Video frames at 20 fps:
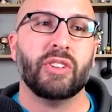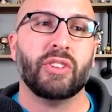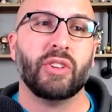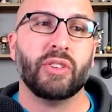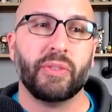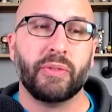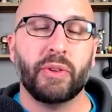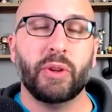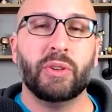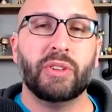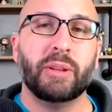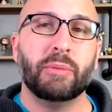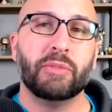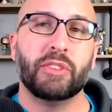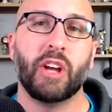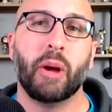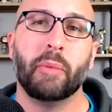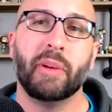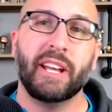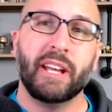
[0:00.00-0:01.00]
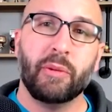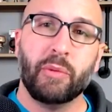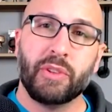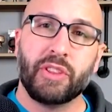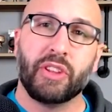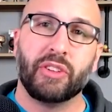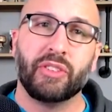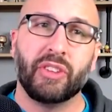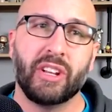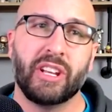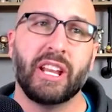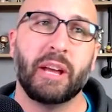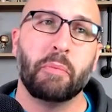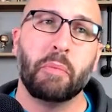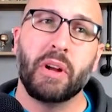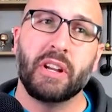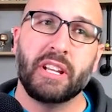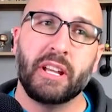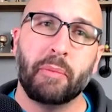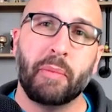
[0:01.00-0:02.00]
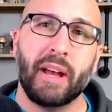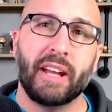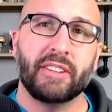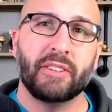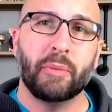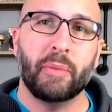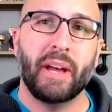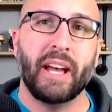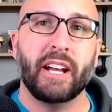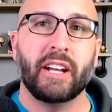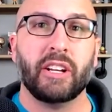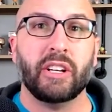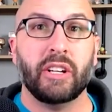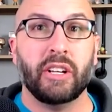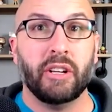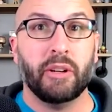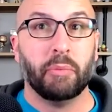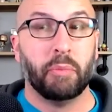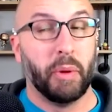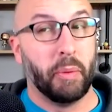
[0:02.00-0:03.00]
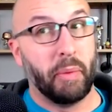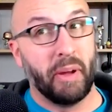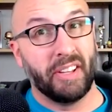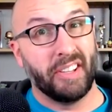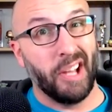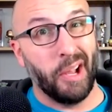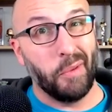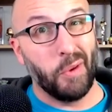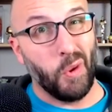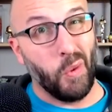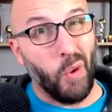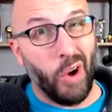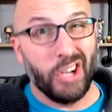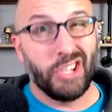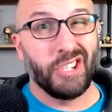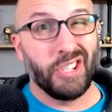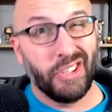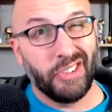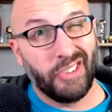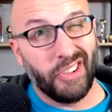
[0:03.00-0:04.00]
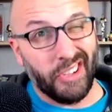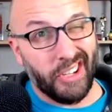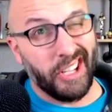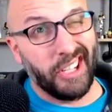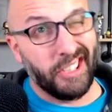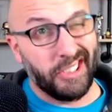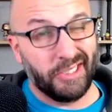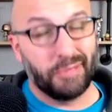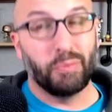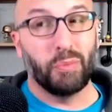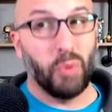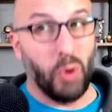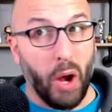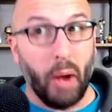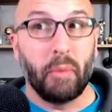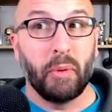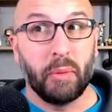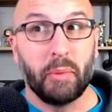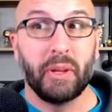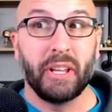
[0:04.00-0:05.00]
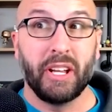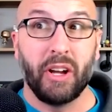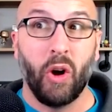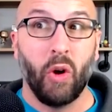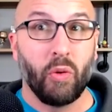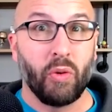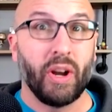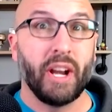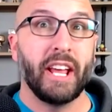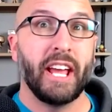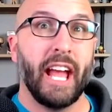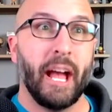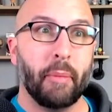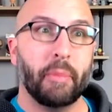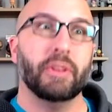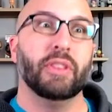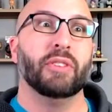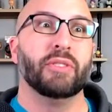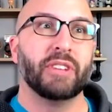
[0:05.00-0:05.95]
there's a few teams coming in with a Sunday Monday back to back, but by the time you're watching this, Sunday's probably already happened.